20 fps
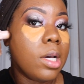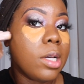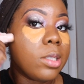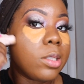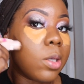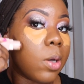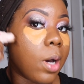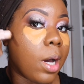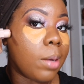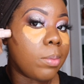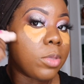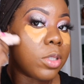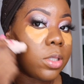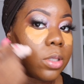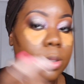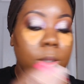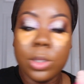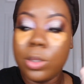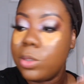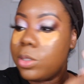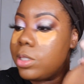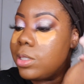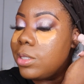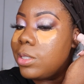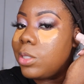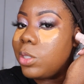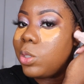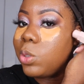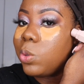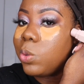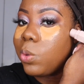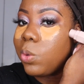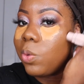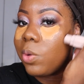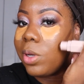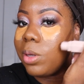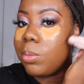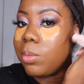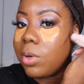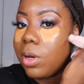So I'm just going to use this to
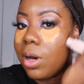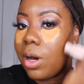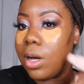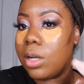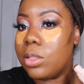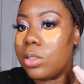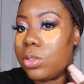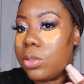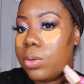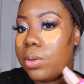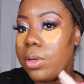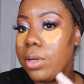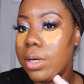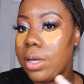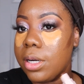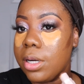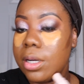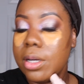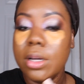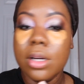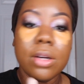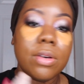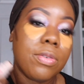cream contour